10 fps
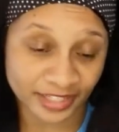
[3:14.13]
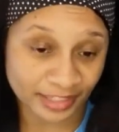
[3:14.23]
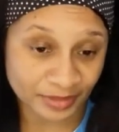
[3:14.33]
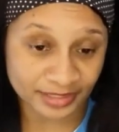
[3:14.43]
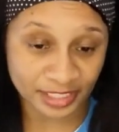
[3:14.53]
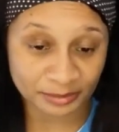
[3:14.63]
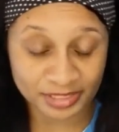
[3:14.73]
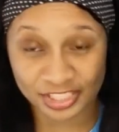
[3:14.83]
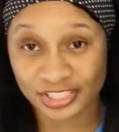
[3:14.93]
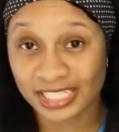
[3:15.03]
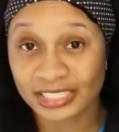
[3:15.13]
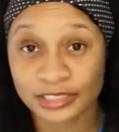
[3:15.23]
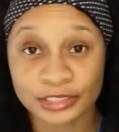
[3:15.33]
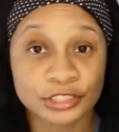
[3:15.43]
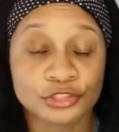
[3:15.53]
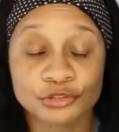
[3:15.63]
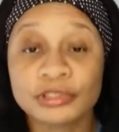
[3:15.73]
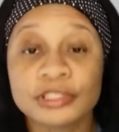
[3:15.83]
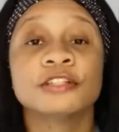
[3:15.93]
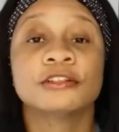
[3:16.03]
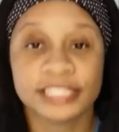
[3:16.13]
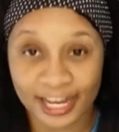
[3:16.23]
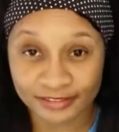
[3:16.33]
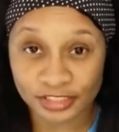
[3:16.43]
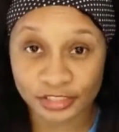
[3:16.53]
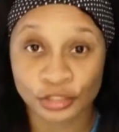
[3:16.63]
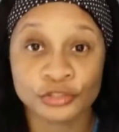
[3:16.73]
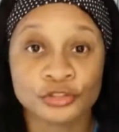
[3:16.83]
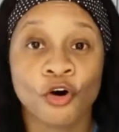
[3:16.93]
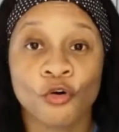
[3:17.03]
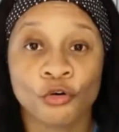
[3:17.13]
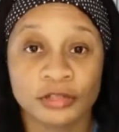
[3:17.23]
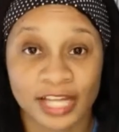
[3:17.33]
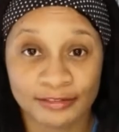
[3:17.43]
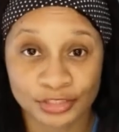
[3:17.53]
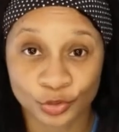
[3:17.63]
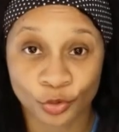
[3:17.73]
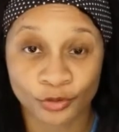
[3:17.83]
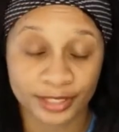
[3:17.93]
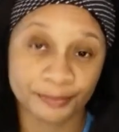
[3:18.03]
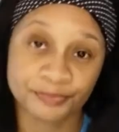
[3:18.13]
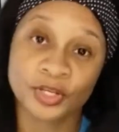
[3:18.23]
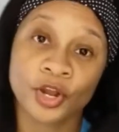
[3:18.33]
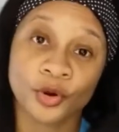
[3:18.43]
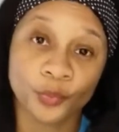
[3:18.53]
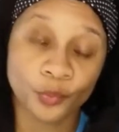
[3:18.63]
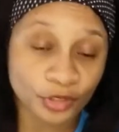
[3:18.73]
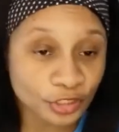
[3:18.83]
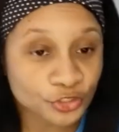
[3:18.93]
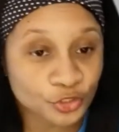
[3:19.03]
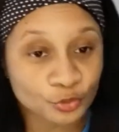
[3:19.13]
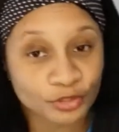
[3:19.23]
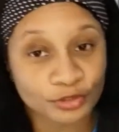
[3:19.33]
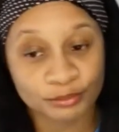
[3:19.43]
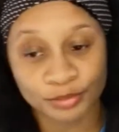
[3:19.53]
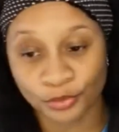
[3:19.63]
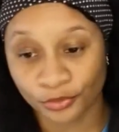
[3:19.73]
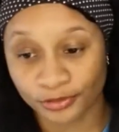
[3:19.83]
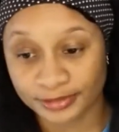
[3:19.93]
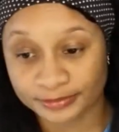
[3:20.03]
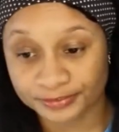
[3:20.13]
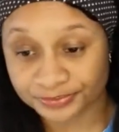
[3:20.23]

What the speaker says: everything because you literally have to tell your whole life story. Where you were born,